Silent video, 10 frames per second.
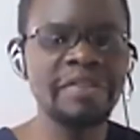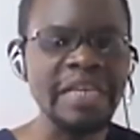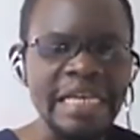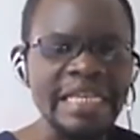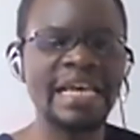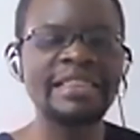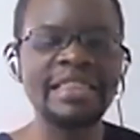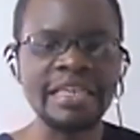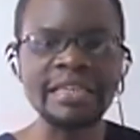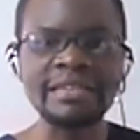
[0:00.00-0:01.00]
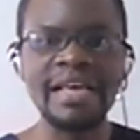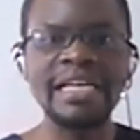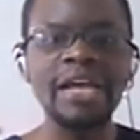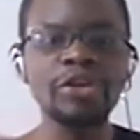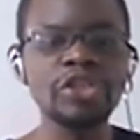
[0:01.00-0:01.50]
These are things
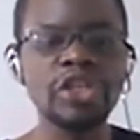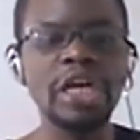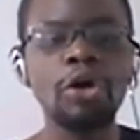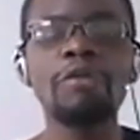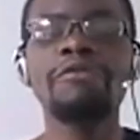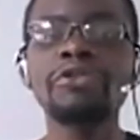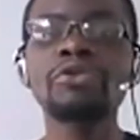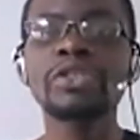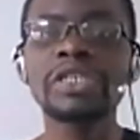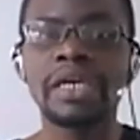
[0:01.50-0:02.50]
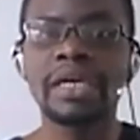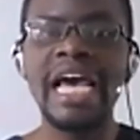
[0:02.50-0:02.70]
that are usually confusing,